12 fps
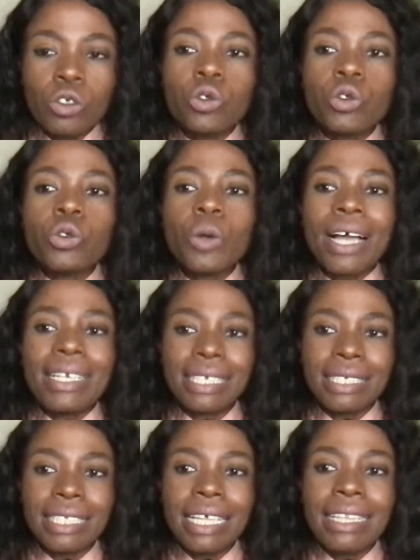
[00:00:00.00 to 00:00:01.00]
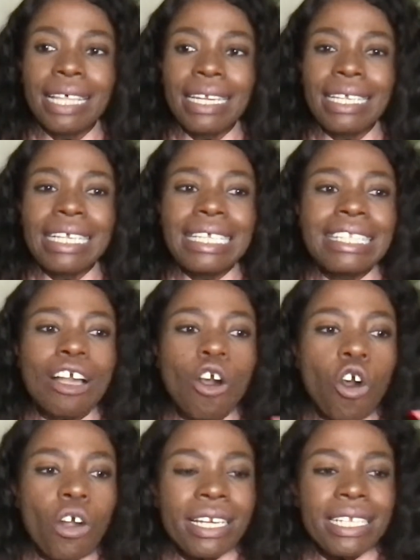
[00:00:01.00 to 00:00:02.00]
Do you understand that the
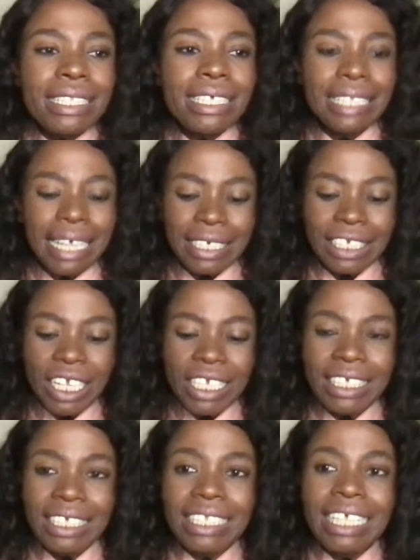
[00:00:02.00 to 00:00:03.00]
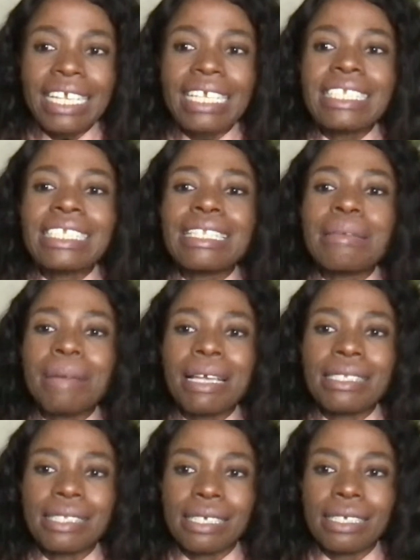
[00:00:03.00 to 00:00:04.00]
only thing that changes there is the
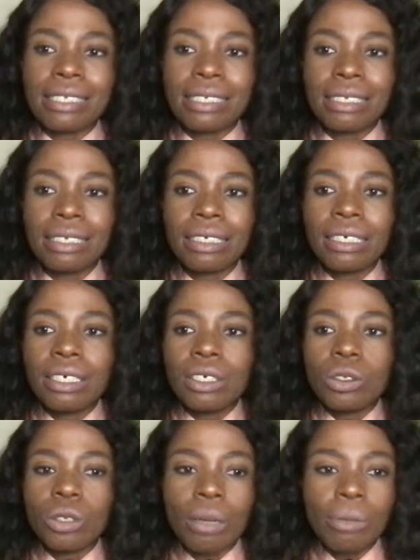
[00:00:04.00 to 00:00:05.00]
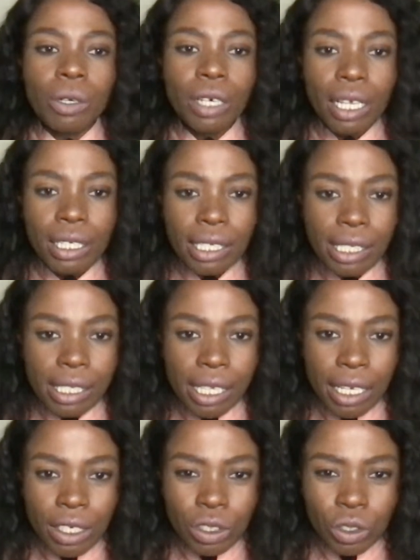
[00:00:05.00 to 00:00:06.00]
mindset? So I'm gonna
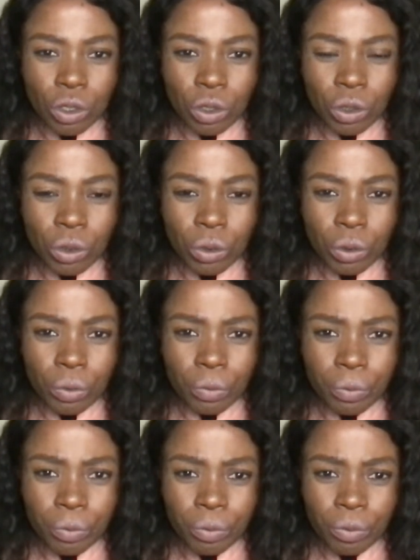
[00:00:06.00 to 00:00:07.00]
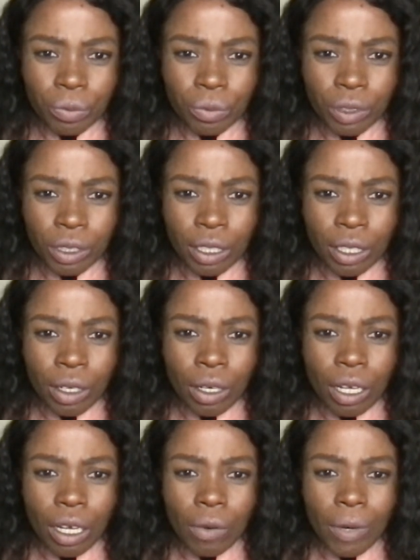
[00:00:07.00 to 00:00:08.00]
send you
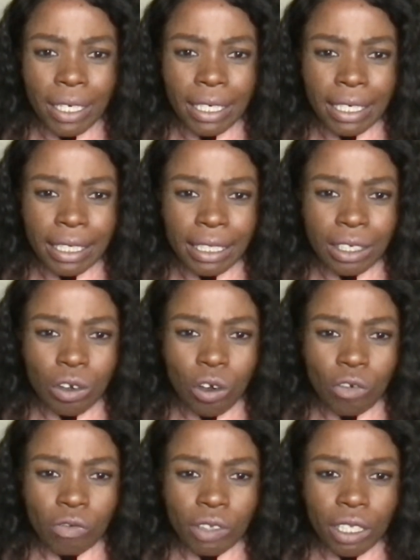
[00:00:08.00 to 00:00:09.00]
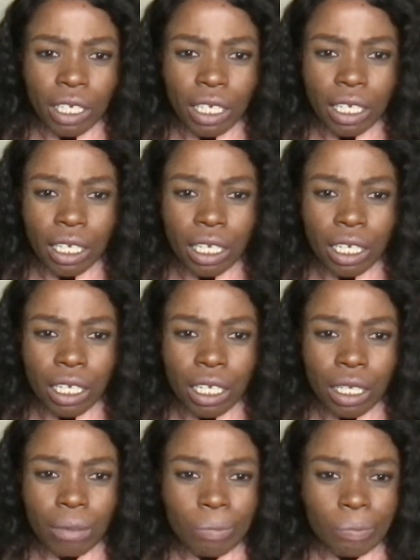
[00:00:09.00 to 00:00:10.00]
one link of
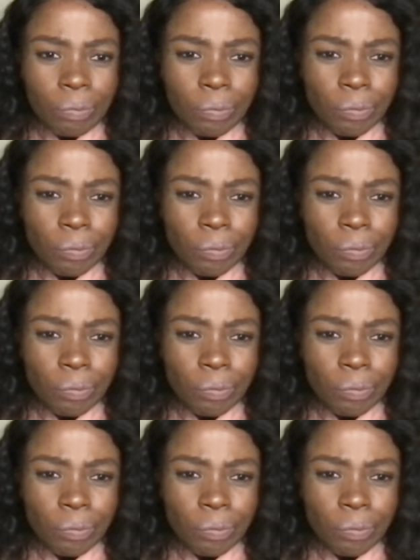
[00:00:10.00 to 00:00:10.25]
the